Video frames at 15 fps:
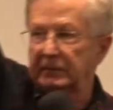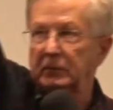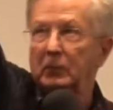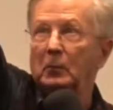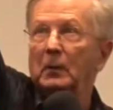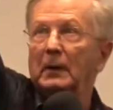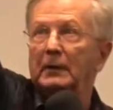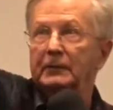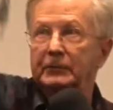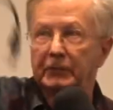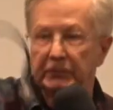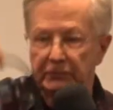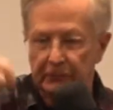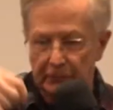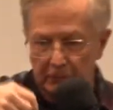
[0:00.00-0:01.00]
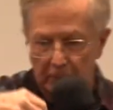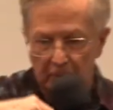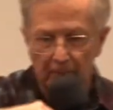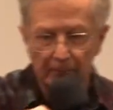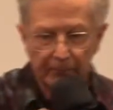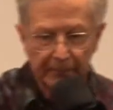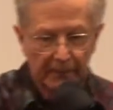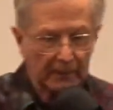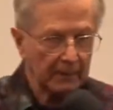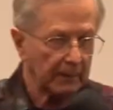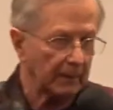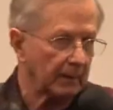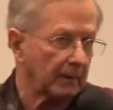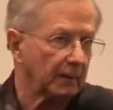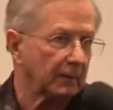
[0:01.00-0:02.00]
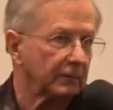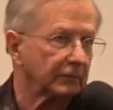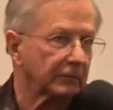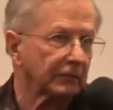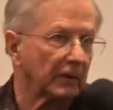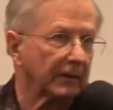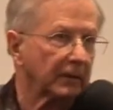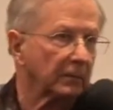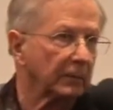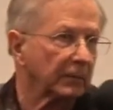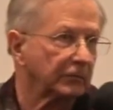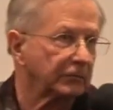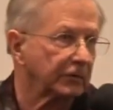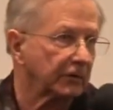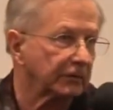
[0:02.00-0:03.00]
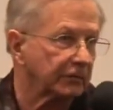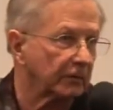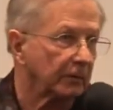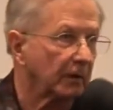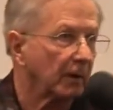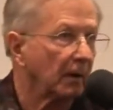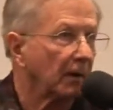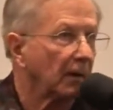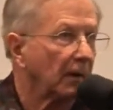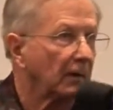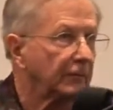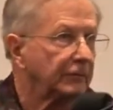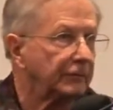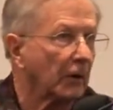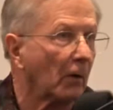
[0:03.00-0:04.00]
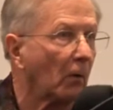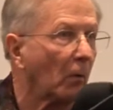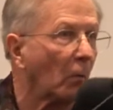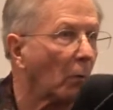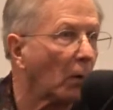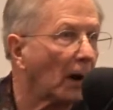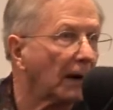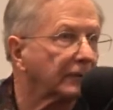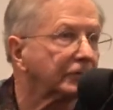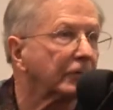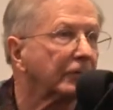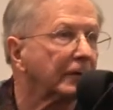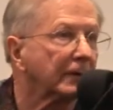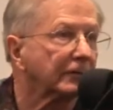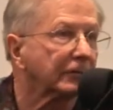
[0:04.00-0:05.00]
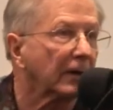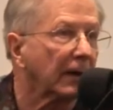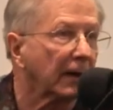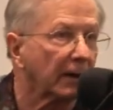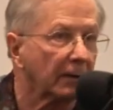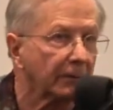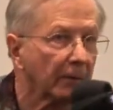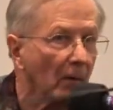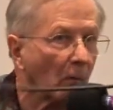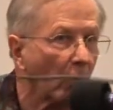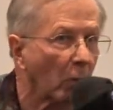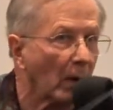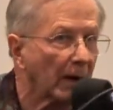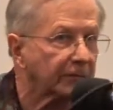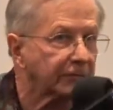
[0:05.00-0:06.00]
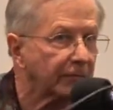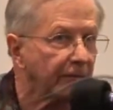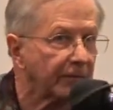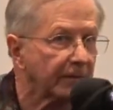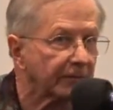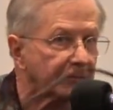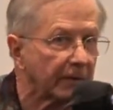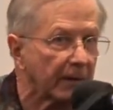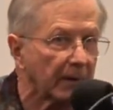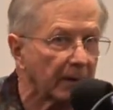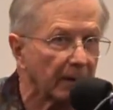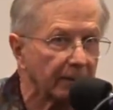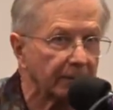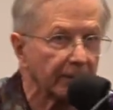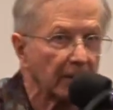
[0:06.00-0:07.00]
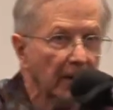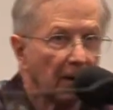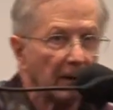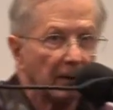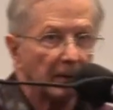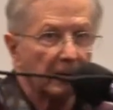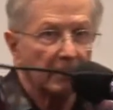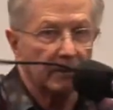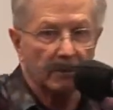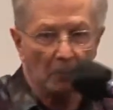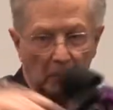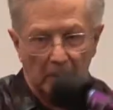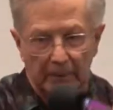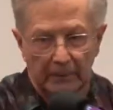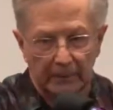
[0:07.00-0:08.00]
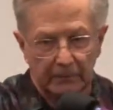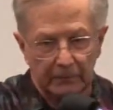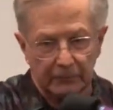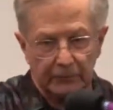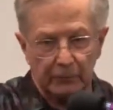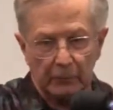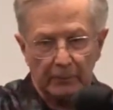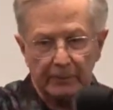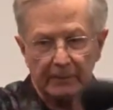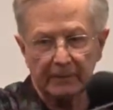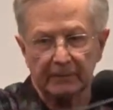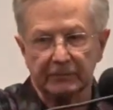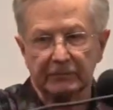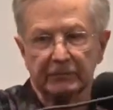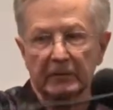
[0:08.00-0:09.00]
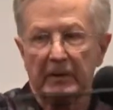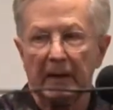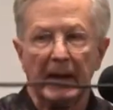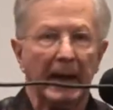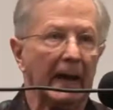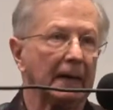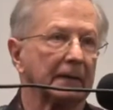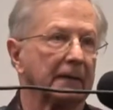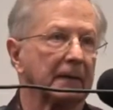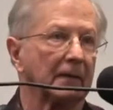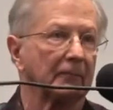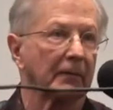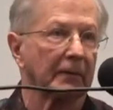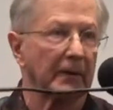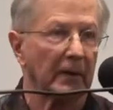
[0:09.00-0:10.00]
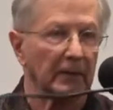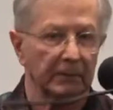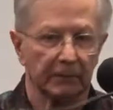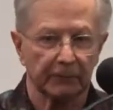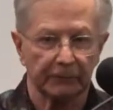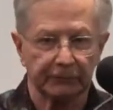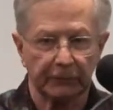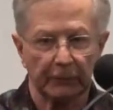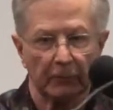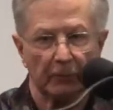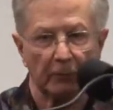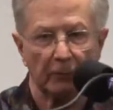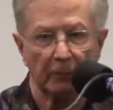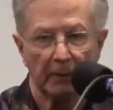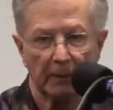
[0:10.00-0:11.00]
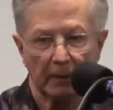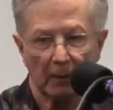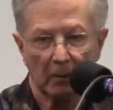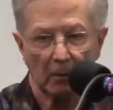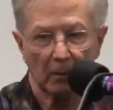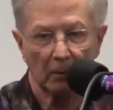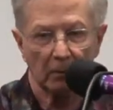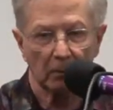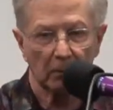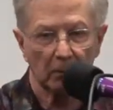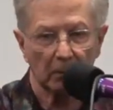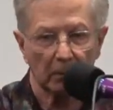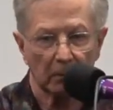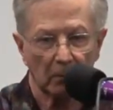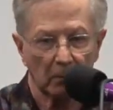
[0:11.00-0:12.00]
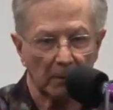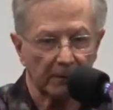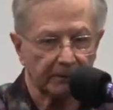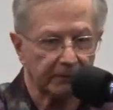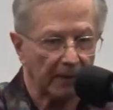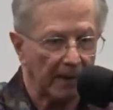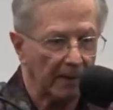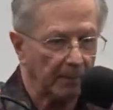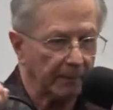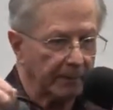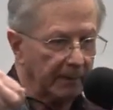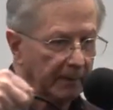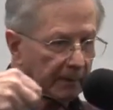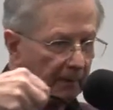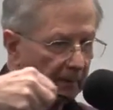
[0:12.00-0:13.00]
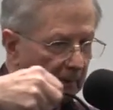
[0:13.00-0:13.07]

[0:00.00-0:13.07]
you what to do, just like a magician. Don't watch this hand, watch this hand. You want to do this and give it a little turn. Look what's happening.